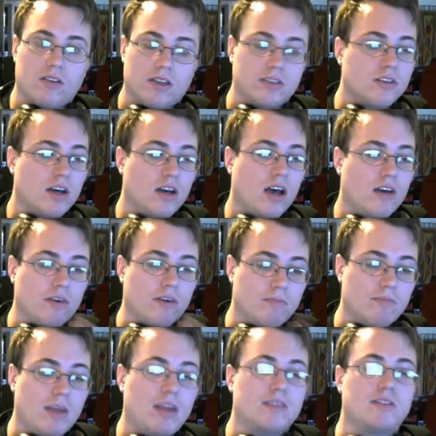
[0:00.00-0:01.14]
They still have
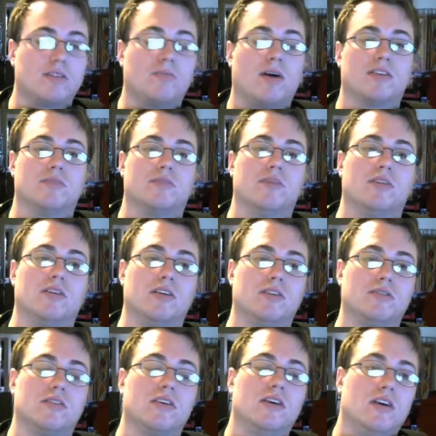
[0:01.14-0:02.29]
amazing possibilities.